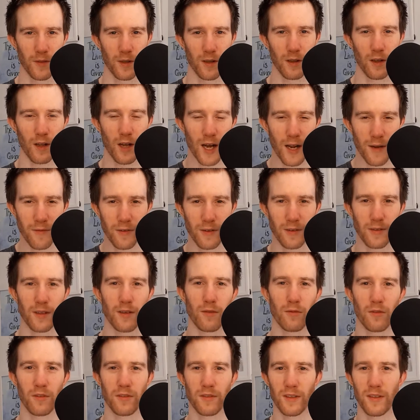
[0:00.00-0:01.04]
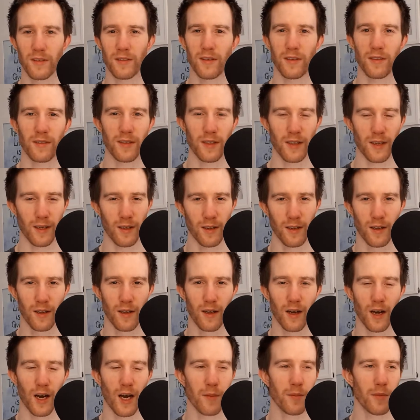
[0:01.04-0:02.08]
Life is in resistance here.
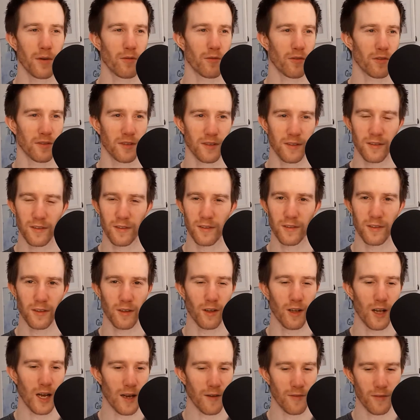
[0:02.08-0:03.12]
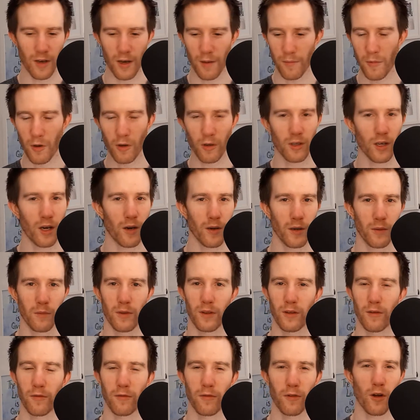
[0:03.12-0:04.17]
I'm in resistance to life. I'm not going with
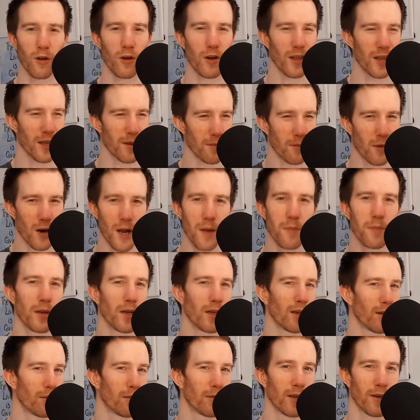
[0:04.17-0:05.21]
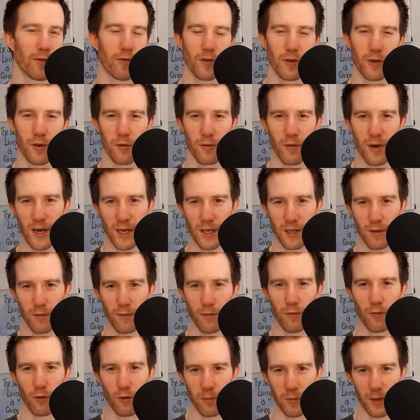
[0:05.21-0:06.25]
the flow, and there might be a different direction
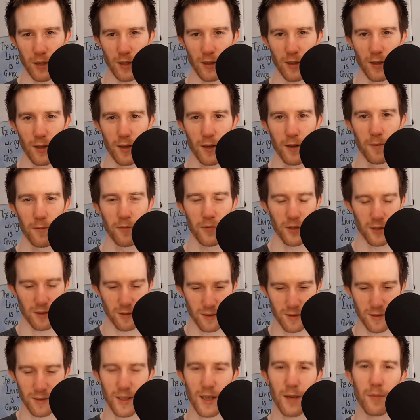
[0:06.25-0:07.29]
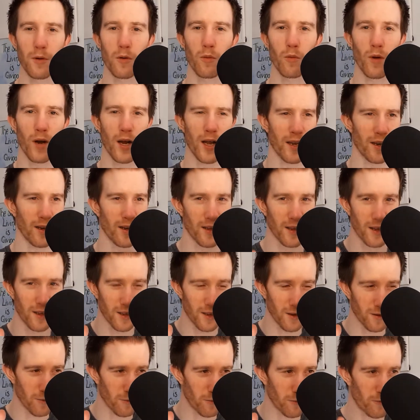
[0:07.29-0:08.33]
for me. So this is number one,
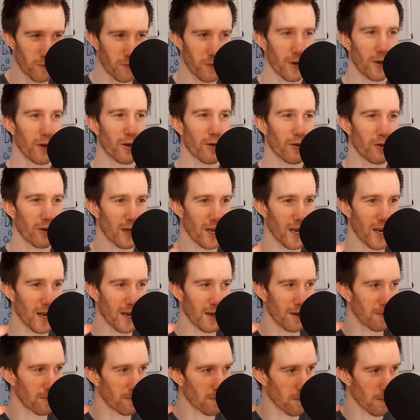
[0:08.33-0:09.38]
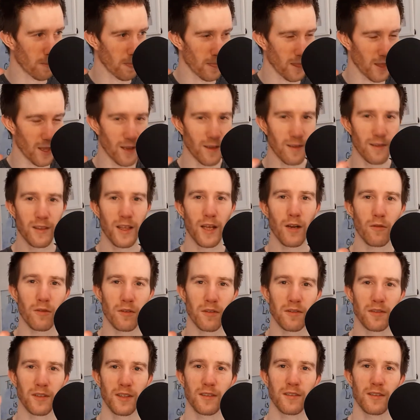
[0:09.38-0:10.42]
figuring out, is there
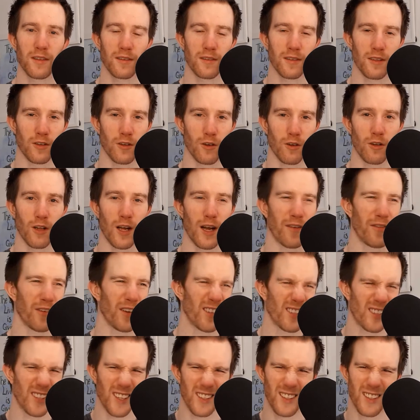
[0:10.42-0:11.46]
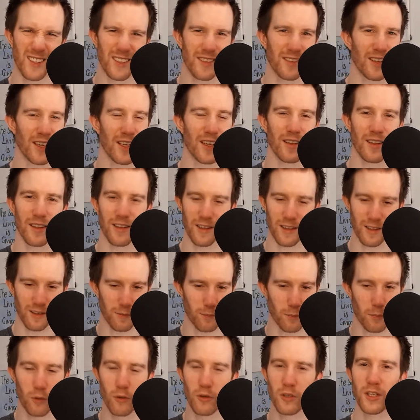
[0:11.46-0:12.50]
resistance in your life? Is there this thing that is
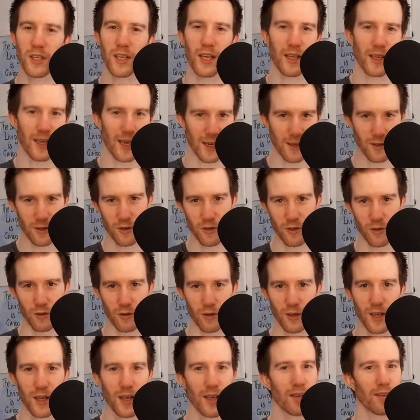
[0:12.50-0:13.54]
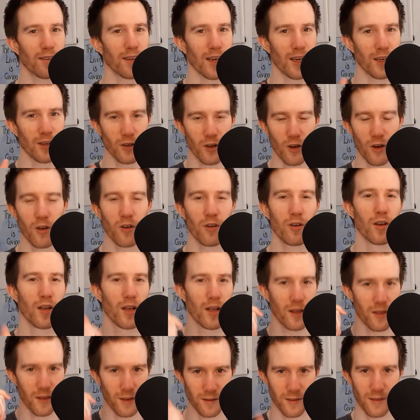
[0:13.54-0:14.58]
pushing against you, saying, no,
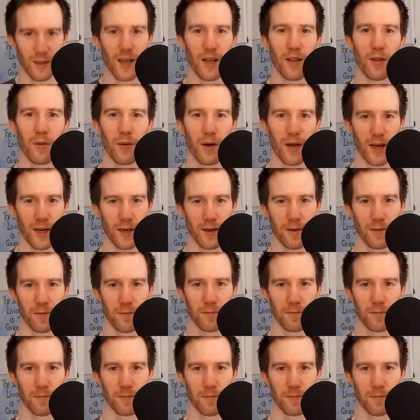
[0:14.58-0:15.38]
there's another way?